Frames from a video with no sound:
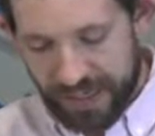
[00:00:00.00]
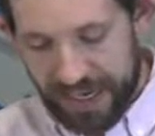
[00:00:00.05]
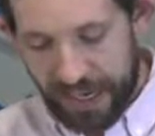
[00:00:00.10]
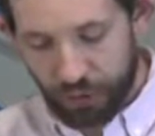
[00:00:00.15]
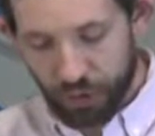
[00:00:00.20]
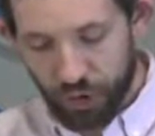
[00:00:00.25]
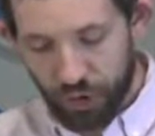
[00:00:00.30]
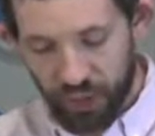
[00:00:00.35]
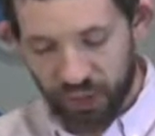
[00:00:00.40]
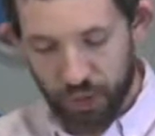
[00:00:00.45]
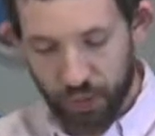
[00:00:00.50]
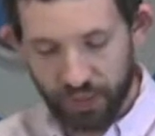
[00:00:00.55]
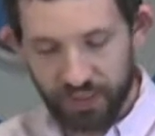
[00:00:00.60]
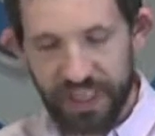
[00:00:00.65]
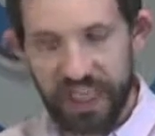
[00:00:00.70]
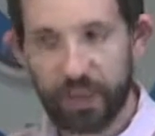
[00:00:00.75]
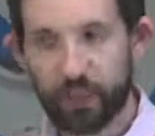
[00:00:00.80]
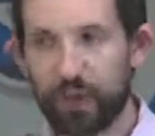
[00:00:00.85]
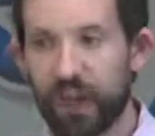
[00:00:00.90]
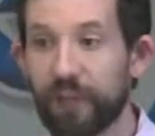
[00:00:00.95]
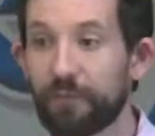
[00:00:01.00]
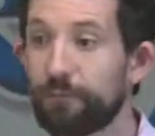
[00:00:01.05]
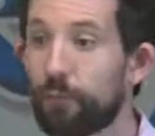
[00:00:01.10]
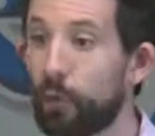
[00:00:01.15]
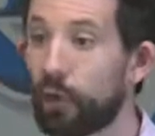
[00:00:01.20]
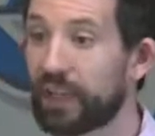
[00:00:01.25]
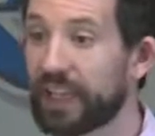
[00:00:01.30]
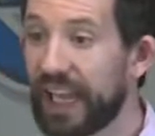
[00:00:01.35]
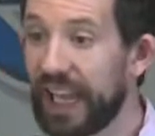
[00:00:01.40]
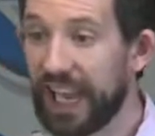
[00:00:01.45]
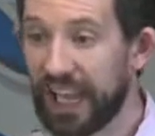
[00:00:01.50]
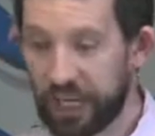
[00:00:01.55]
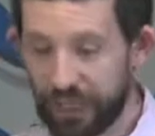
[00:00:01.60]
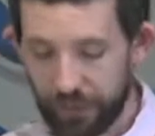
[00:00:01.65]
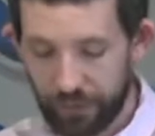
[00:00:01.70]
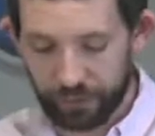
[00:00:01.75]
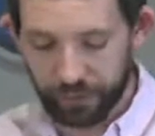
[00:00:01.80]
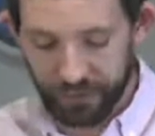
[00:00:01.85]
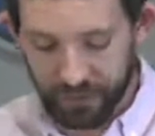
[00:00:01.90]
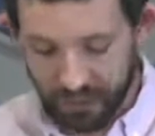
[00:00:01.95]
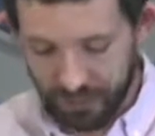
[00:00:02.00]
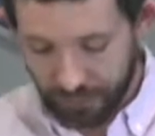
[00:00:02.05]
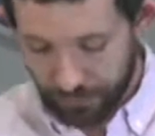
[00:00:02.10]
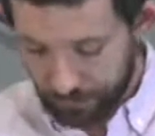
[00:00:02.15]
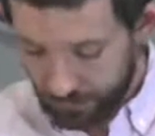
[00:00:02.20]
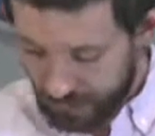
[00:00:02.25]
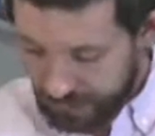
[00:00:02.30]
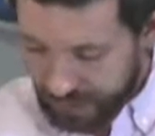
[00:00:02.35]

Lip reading: Now Joshua 10, we have more caves.